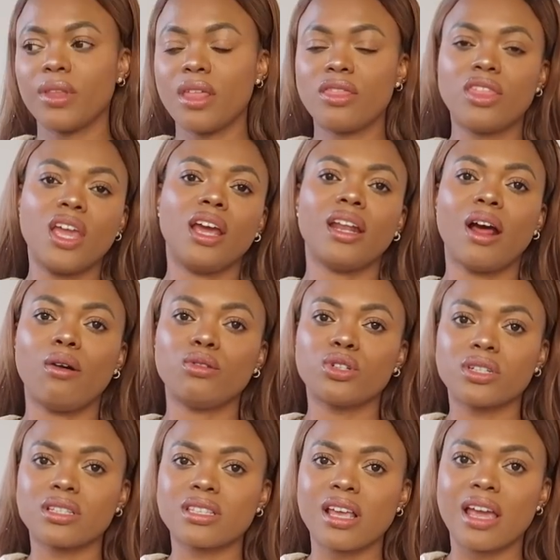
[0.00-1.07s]
Then I'll
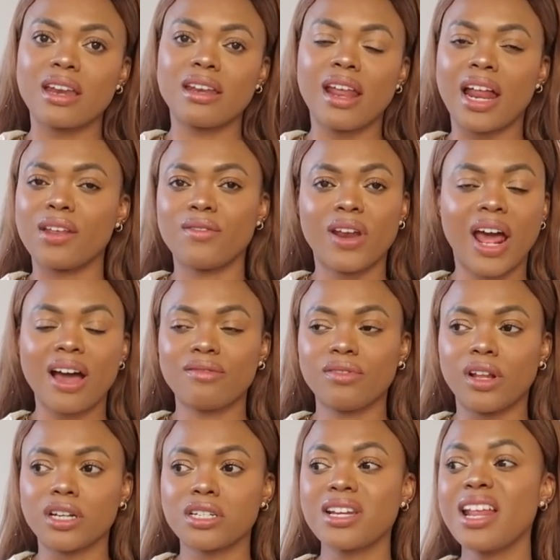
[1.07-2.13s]
just like not even have lunch.